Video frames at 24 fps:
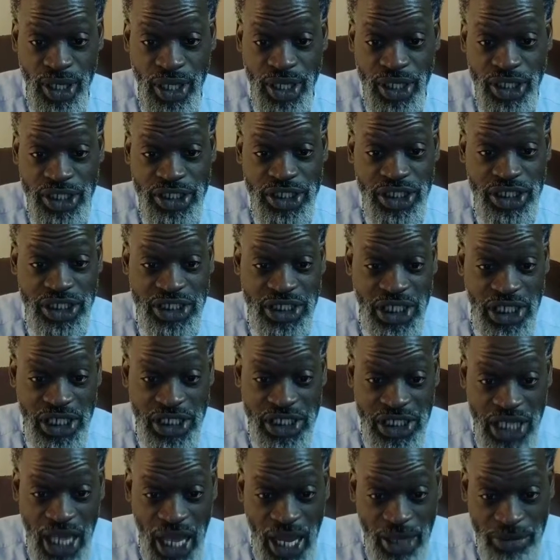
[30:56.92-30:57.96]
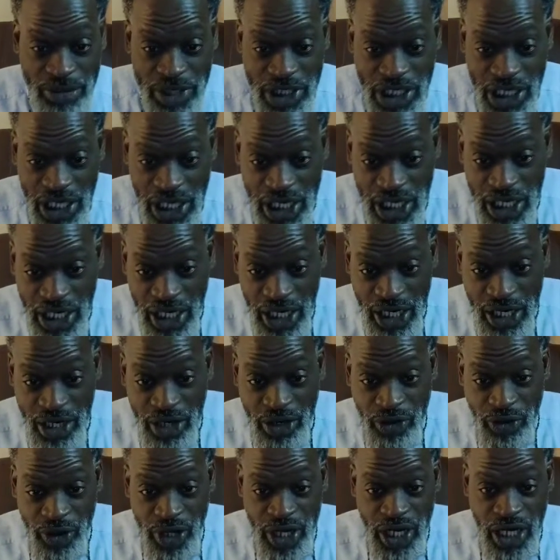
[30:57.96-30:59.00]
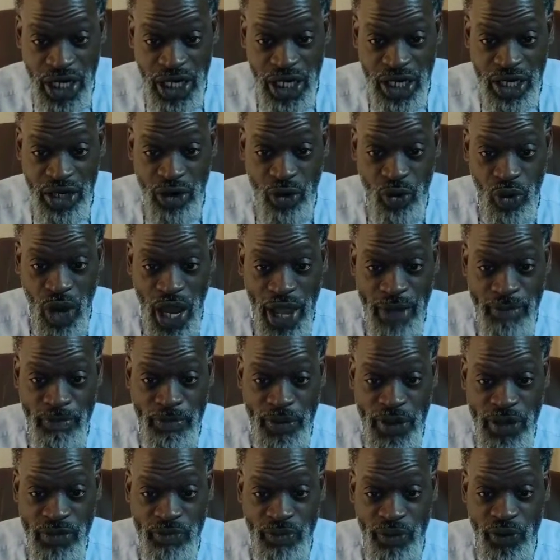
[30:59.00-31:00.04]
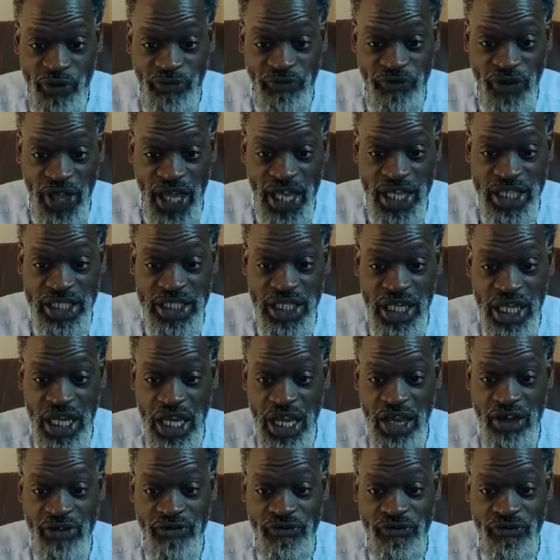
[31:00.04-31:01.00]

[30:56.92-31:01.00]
She says, stop skinning and grinning in the white people face and